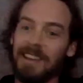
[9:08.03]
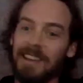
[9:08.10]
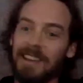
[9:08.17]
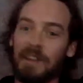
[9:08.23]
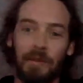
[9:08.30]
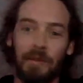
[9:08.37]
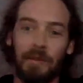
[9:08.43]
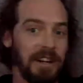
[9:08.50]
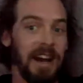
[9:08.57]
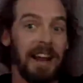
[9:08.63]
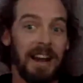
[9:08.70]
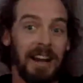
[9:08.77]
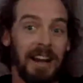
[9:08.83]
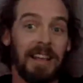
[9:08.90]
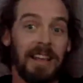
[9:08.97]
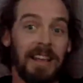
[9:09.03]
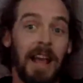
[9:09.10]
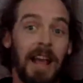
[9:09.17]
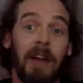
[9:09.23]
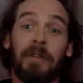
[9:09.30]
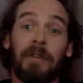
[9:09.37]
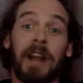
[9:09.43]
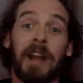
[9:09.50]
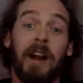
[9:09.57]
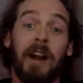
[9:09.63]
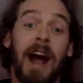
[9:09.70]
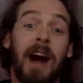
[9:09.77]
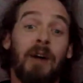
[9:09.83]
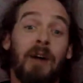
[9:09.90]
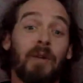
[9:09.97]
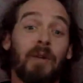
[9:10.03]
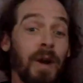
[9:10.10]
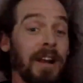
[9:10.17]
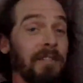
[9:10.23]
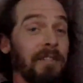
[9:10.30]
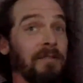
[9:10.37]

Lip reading: you are done. I don't care how quick,